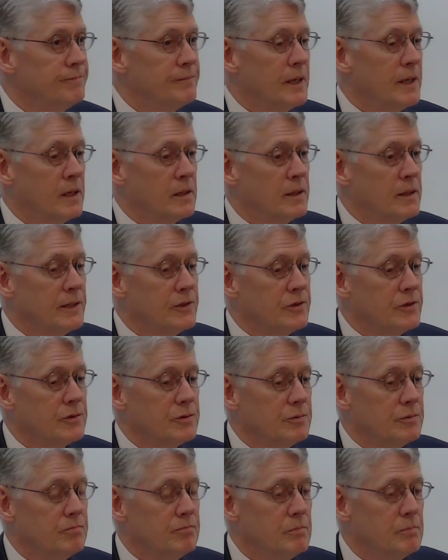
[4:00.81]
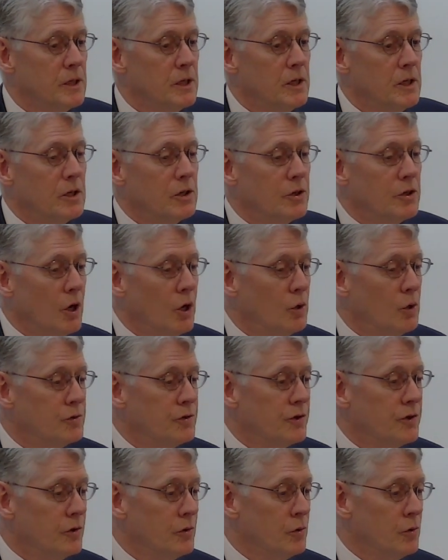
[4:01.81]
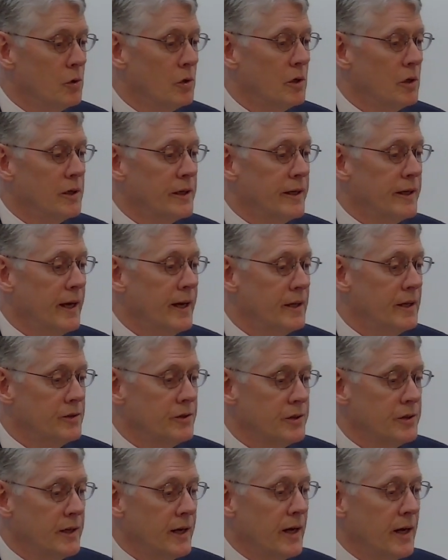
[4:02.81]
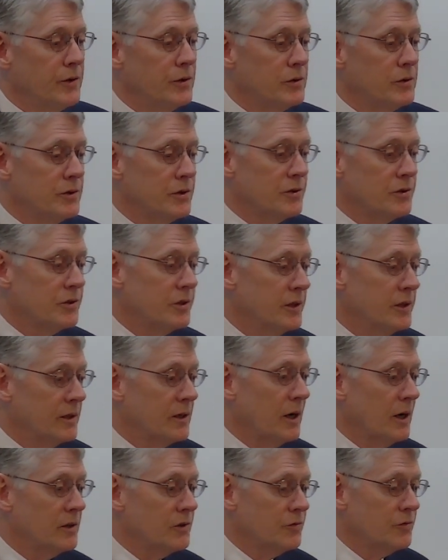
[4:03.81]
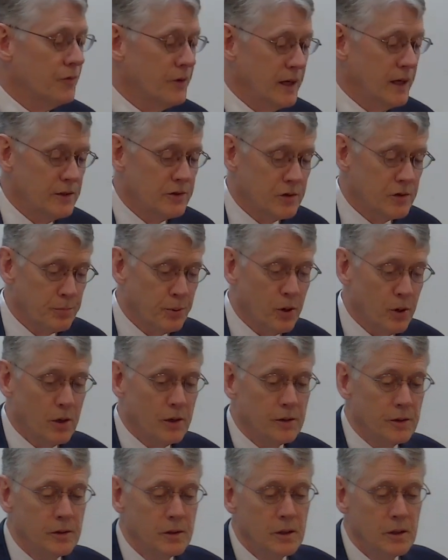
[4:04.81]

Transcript: and let's go to the Lord again together to seek God's face upon